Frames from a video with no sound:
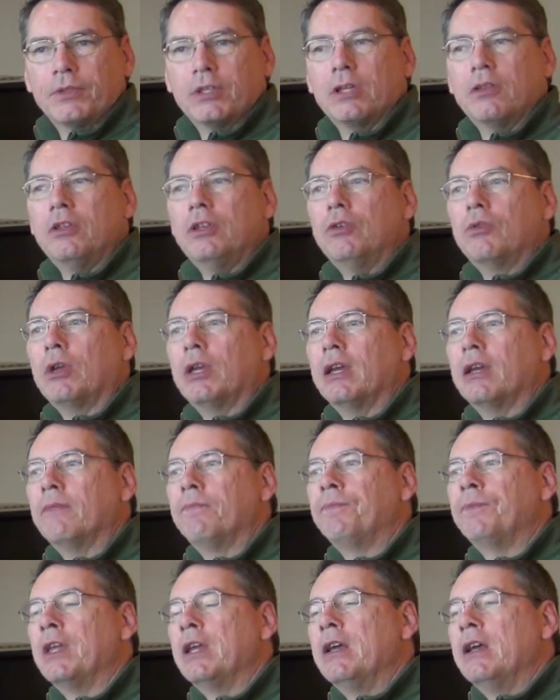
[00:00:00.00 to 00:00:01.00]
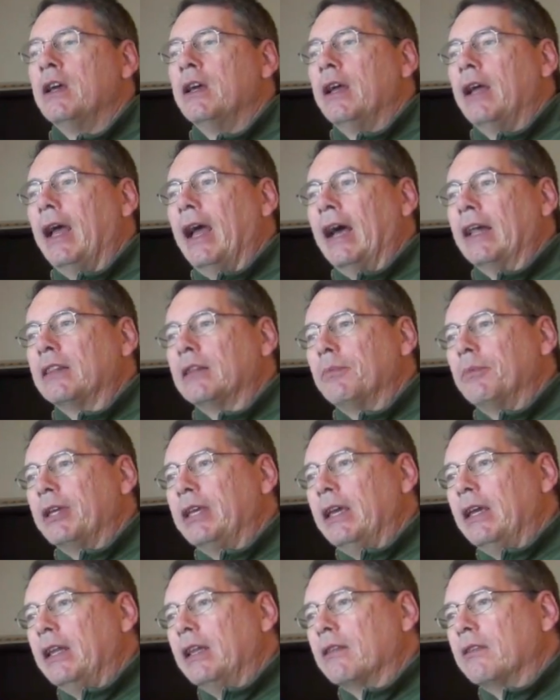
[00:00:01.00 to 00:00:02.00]
So that you can, at the
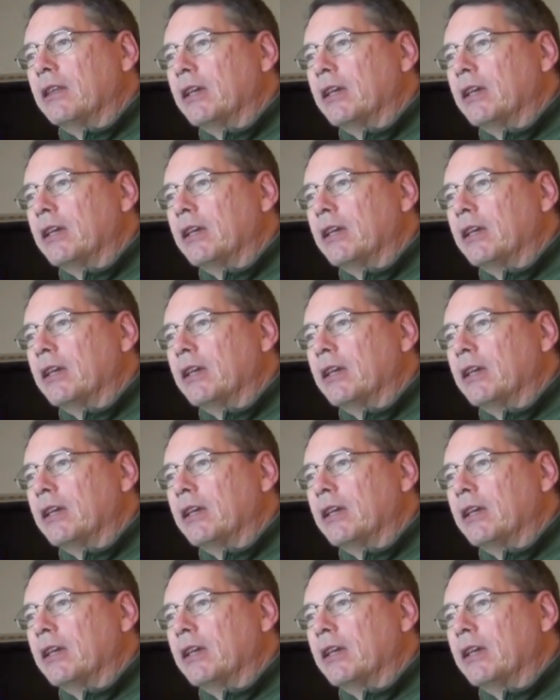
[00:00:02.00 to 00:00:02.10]
beginning,